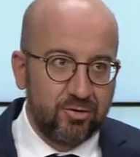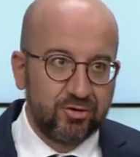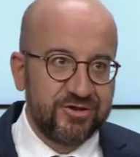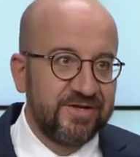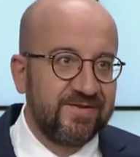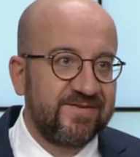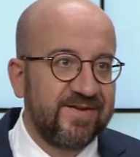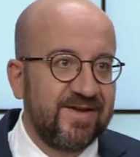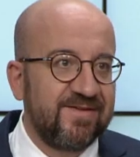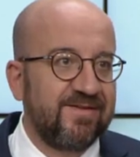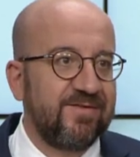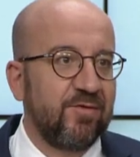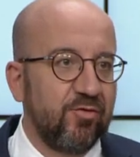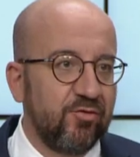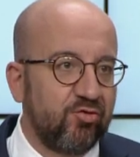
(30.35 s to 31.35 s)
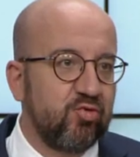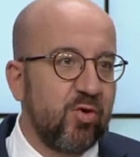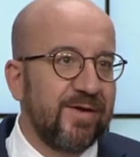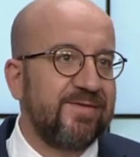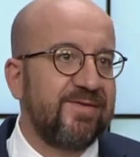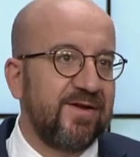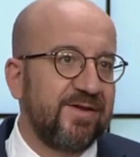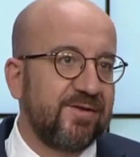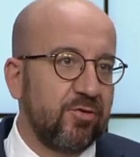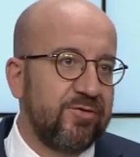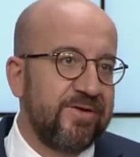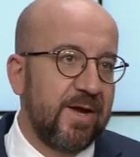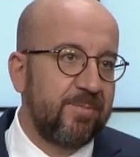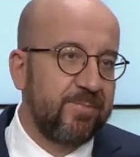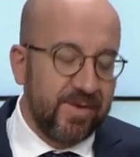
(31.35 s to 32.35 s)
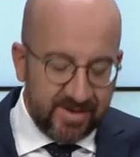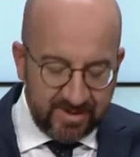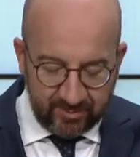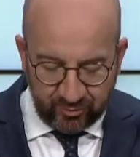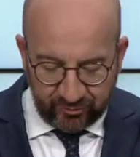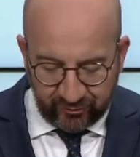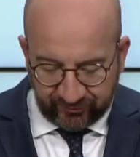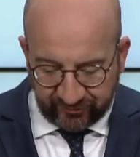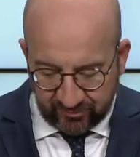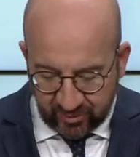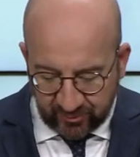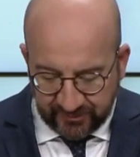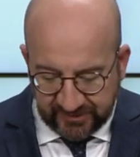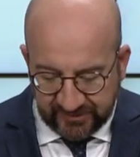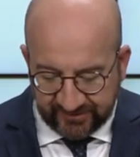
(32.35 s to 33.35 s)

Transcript: The G7